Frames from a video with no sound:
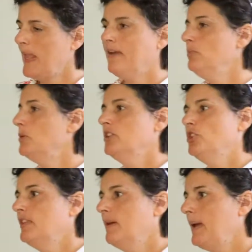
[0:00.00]
Everybody
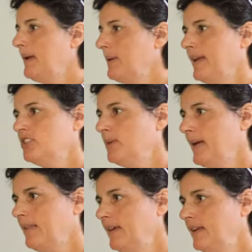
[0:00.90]
knew their bank manager
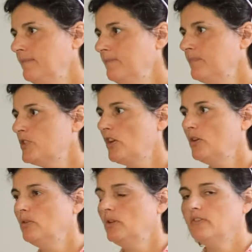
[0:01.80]
back then,
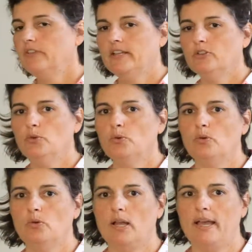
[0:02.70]
so if
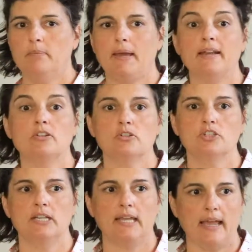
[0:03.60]
Eleanor had made a
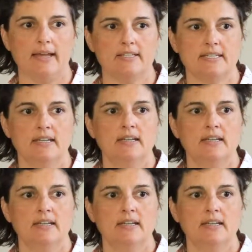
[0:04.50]
dodgy account,